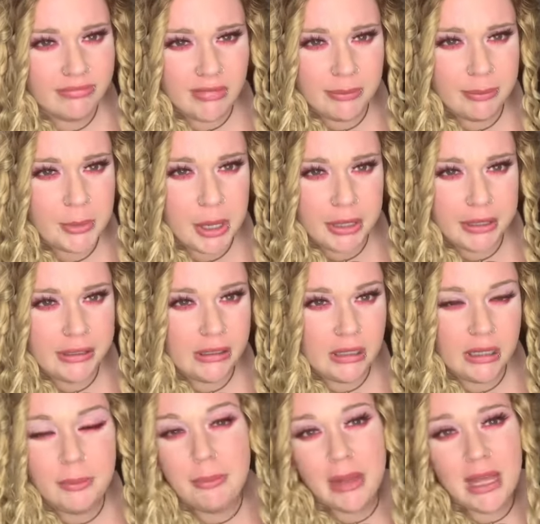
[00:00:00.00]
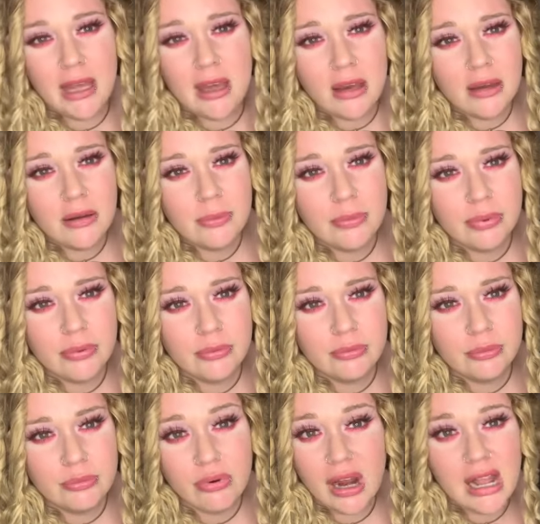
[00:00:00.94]
them kind of like makeup
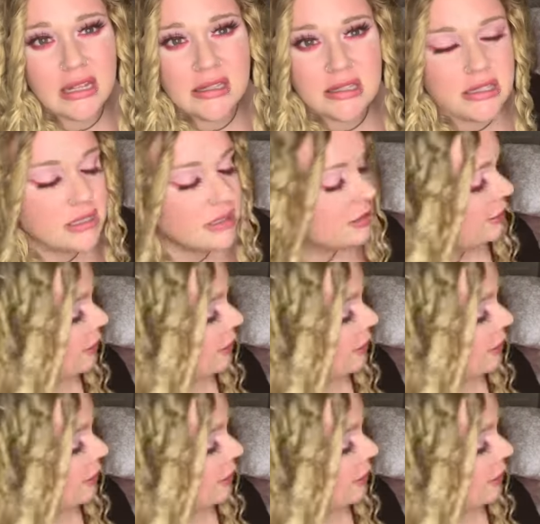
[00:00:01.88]
brands.